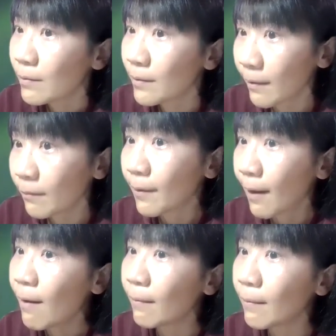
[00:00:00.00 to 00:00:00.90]
still
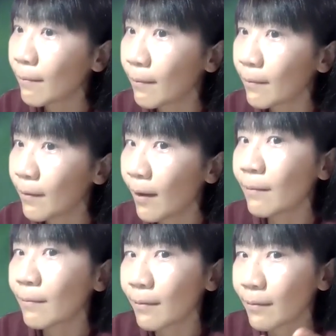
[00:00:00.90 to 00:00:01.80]
now,
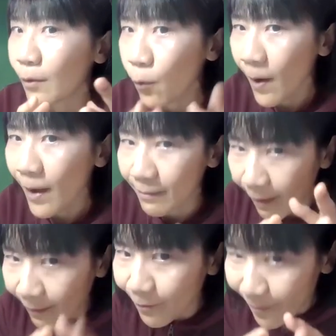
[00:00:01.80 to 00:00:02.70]
then the U.S.,
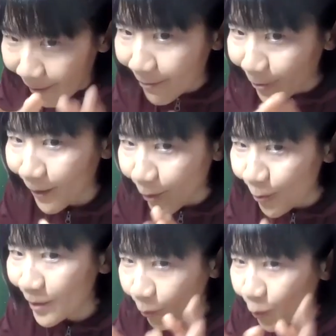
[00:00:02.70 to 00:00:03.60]
thanks to the U.S.